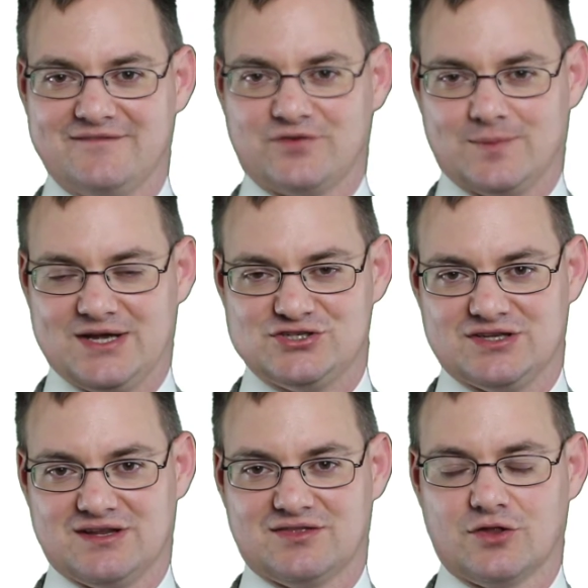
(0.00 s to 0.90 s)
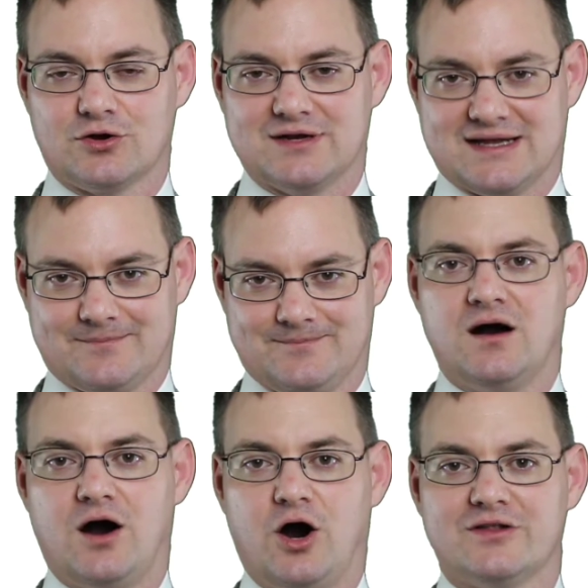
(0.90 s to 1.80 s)
information and learning.
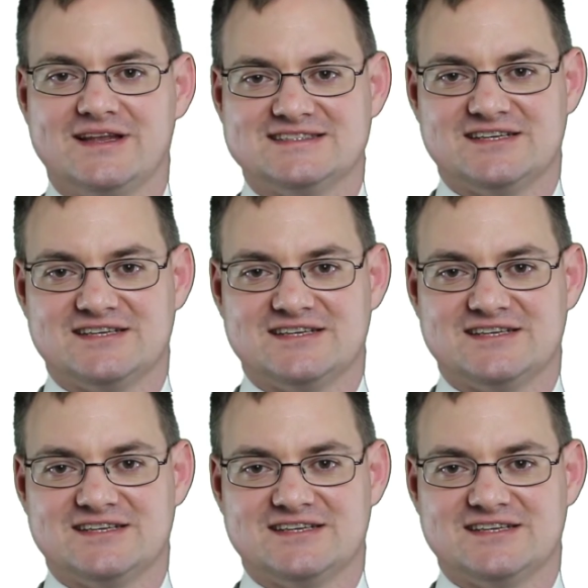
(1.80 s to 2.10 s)
All these